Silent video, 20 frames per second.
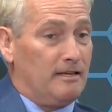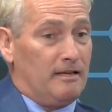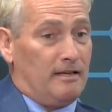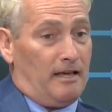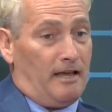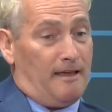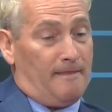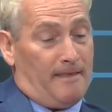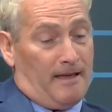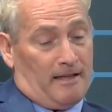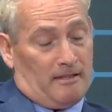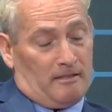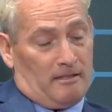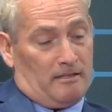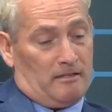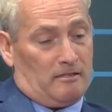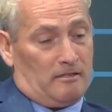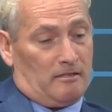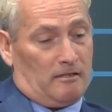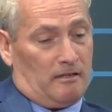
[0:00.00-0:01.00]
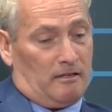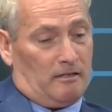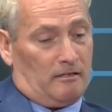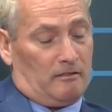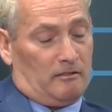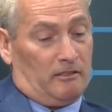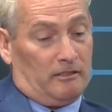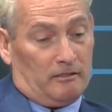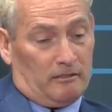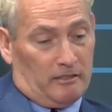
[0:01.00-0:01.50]
Mm-hmm. And that is uh,
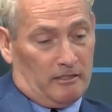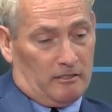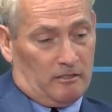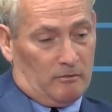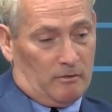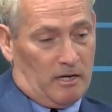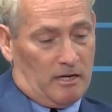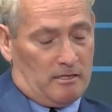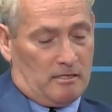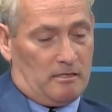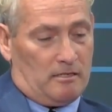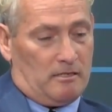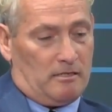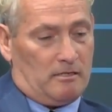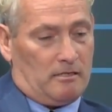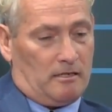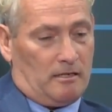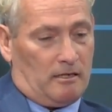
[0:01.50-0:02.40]
clearly to us is,